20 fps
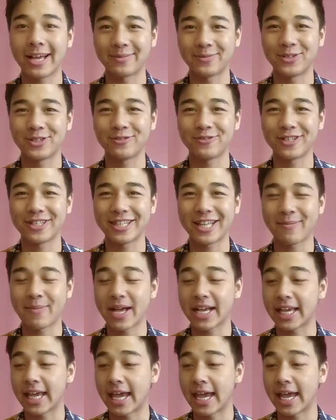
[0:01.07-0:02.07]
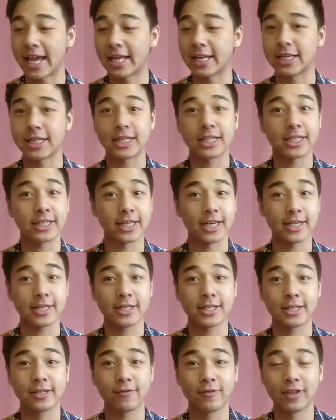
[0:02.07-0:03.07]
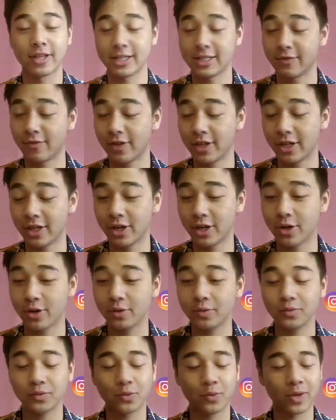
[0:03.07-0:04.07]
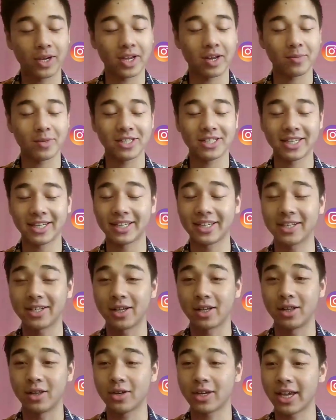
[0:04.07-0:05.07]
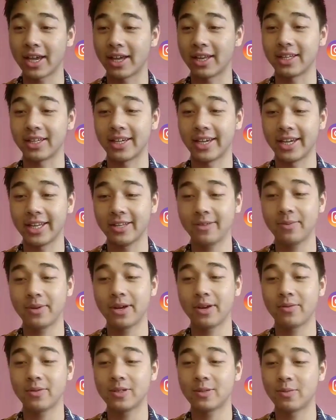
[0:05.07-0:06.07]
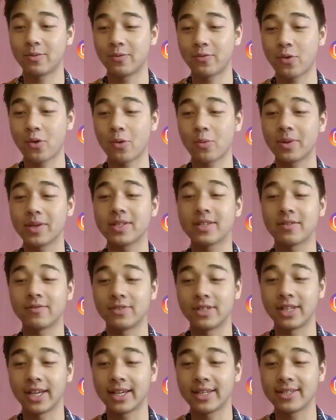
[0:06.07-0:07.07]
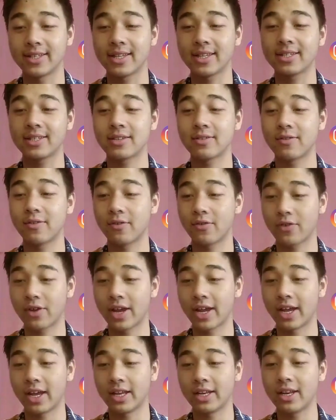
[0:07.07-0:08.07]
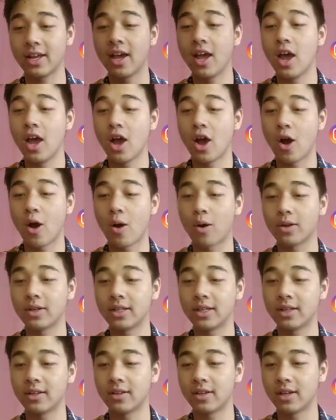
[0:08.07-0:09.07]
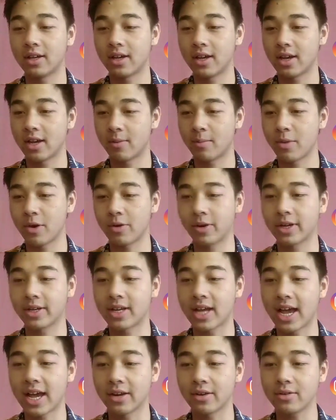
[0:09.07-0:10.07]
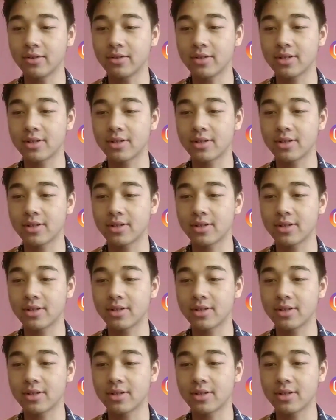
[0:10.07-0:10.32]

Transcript: I'm Jivan Damang, and yes, for this video, we're gonna be taking a look at Katy Perry's performance of Daisies and on American Idol.